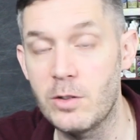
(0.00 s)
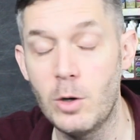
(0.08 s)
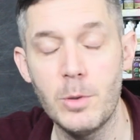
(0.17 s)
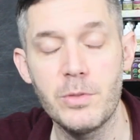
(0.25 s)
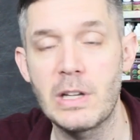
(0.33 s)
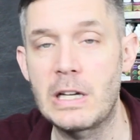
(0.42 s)

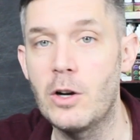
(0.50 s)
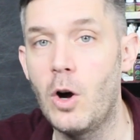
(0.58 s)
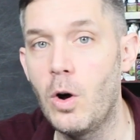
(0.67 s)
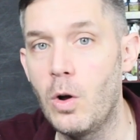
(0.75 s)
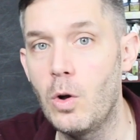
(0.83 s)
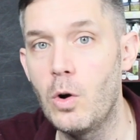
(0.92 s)
almost like an
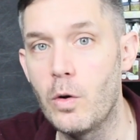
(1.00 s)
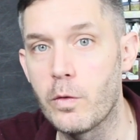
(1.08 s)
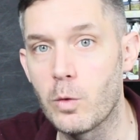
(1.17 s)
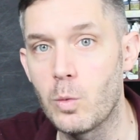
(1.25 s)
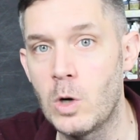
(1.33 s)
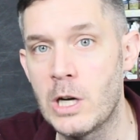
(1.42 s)
all
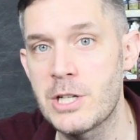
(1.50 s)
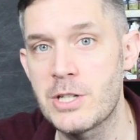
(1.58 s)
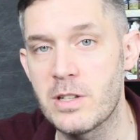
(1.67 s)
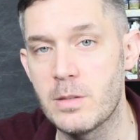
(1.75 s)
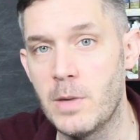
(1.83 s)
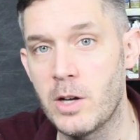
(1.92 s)
over wash
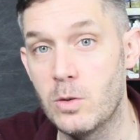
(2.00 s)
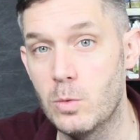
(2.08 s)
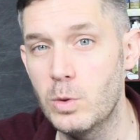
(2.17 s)
to the model.